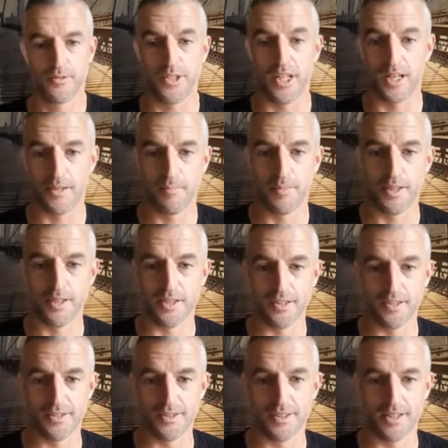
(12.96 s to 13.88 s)
selling
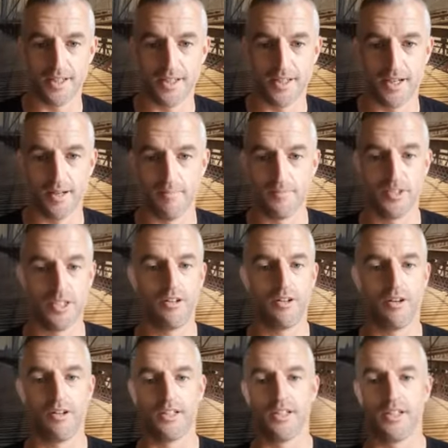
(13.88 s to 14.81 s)
meat um, to
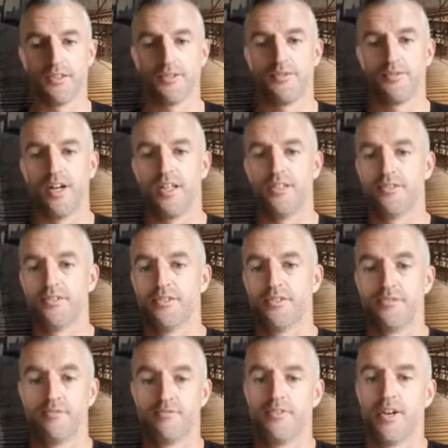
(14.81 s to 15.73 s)
colleagues,
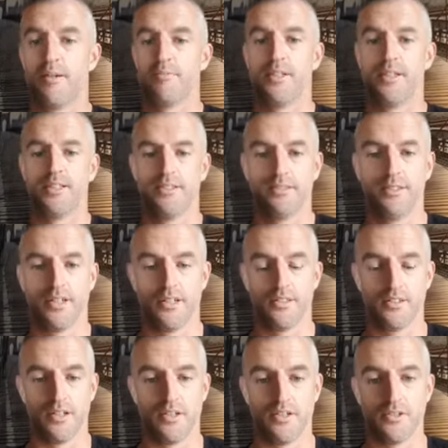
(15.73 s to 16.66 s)
friends, family,
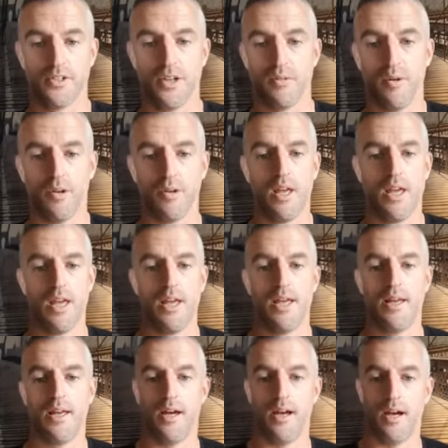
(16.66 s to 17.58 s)
and, and so on.
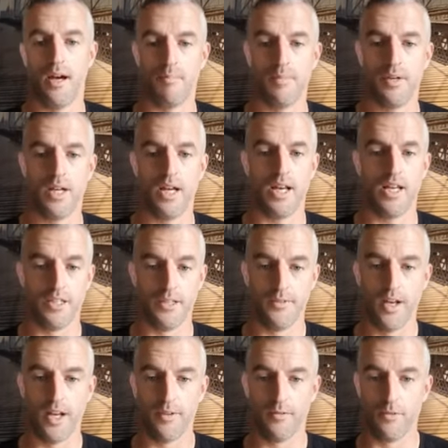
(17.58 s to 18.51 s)
Um, and it
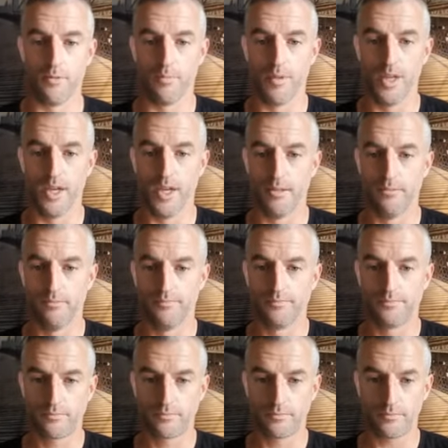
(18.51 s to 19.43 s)
developed from there.
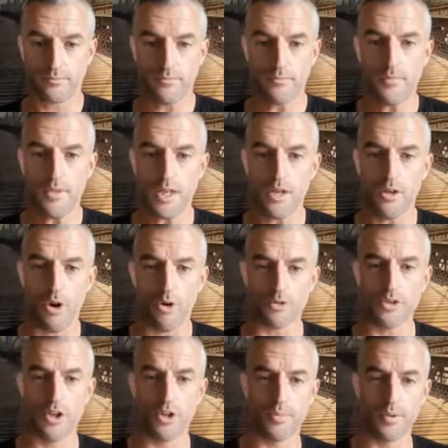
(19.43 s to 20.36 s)

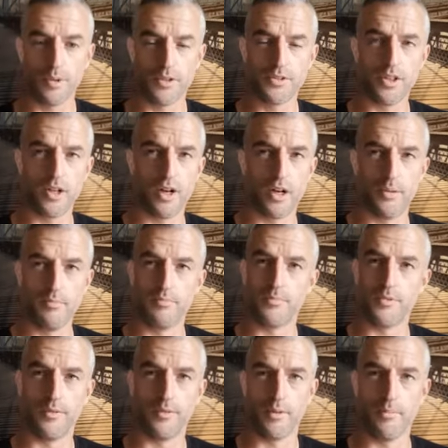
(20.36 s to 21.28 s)
October time,
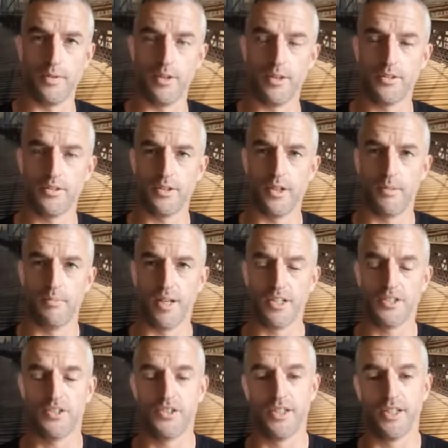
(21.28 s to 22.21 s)
November time
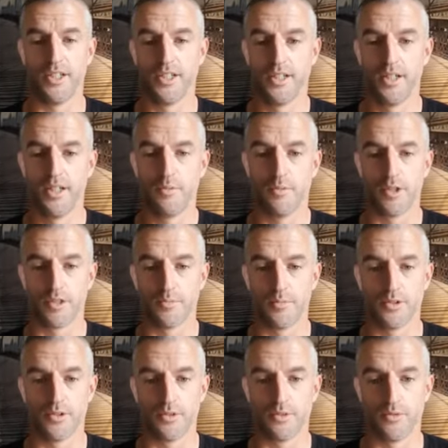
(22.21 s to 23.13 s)
last year, went
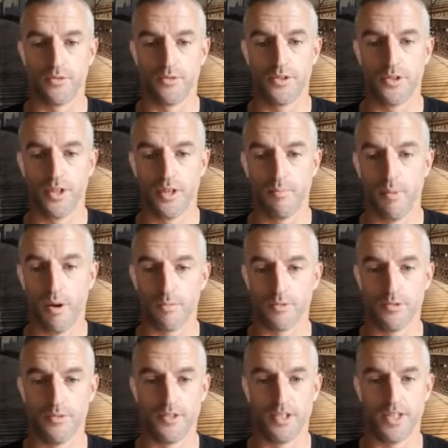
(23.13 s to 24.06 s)
to my son's um,
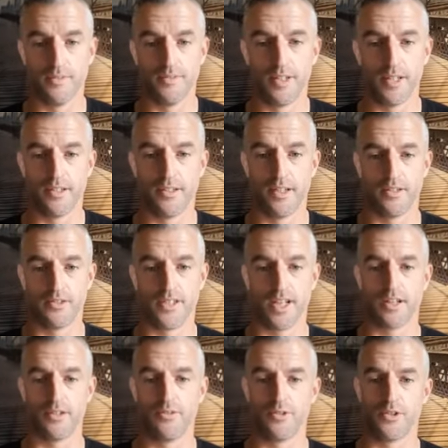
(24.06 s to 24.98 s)
options evening,
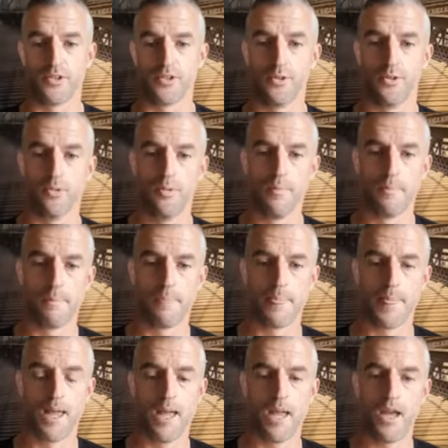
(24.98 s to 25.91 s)
secondary school.
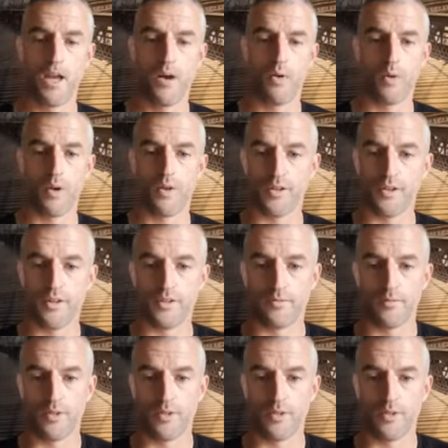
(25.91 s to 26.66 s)
One of the